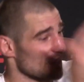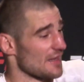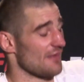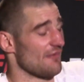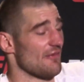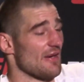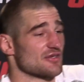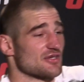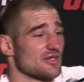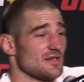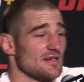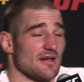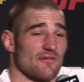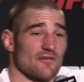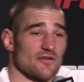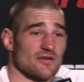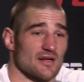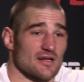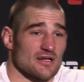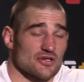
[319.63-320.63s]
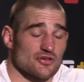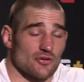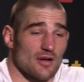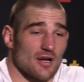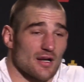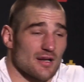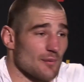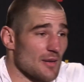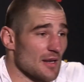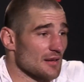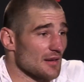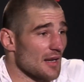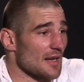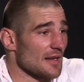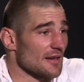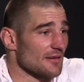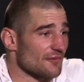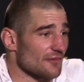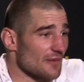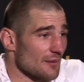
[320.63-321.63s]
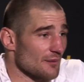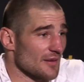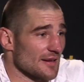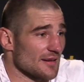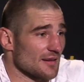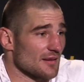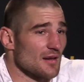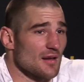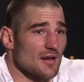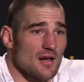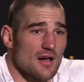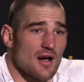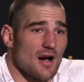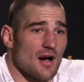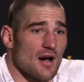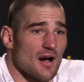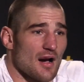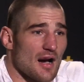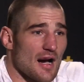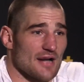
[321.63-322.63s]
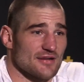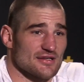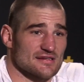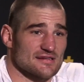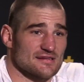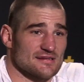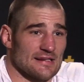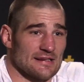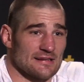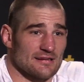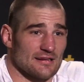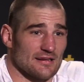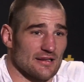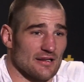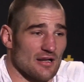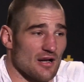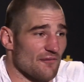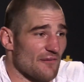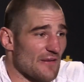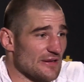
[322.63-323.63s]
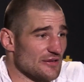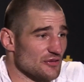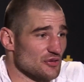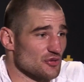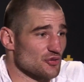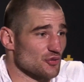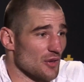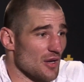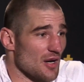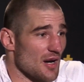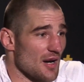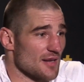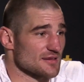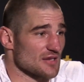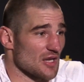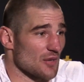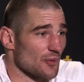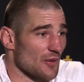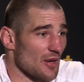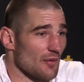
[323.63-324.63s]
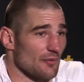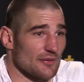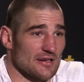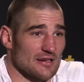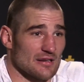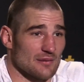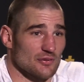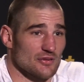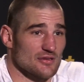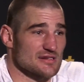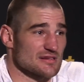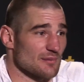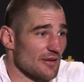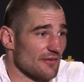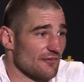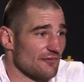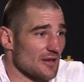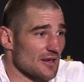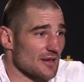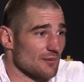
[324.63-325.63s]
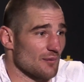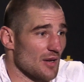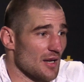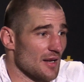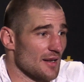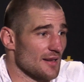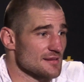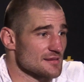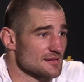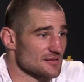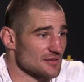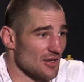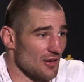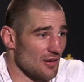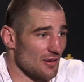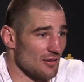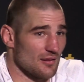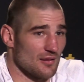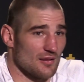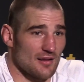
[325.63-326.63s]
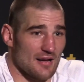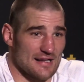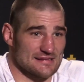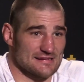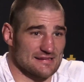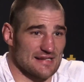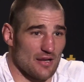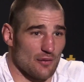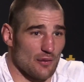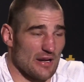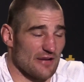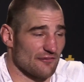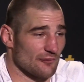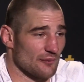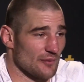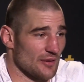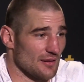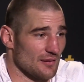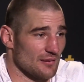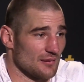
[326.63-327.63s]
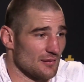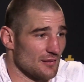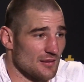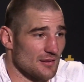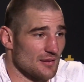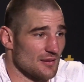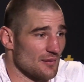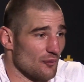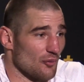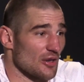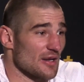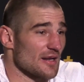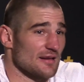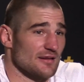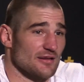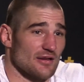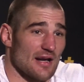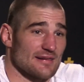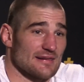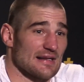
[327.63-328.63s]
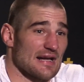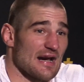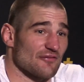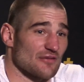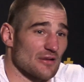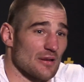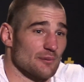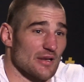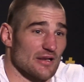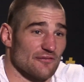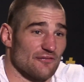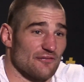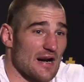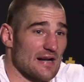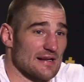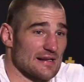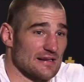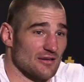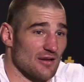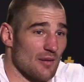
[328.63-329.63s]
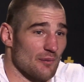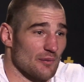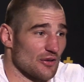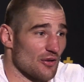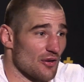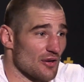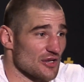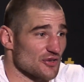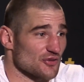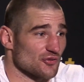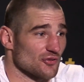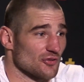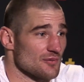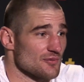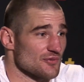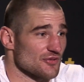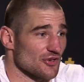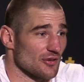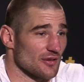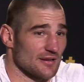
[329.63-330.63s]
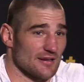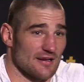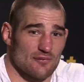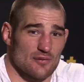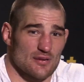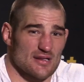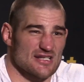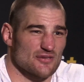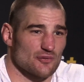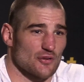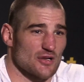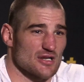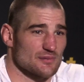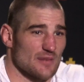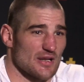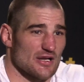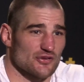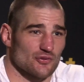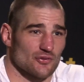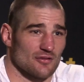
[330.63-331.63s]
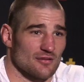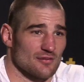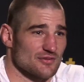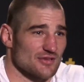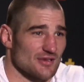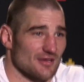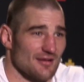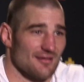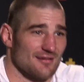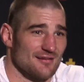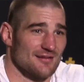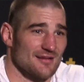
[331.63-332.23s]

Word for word: I've actually never done a drug in my life. I'm like, I just think that you know if I do drugs, I'll probably end up losing my fucking mind. So I stay away from it. One of the, I think after I'm done fighting, though, I'm gonna go on a shroom journey. Everybody swears by shrooms, you know.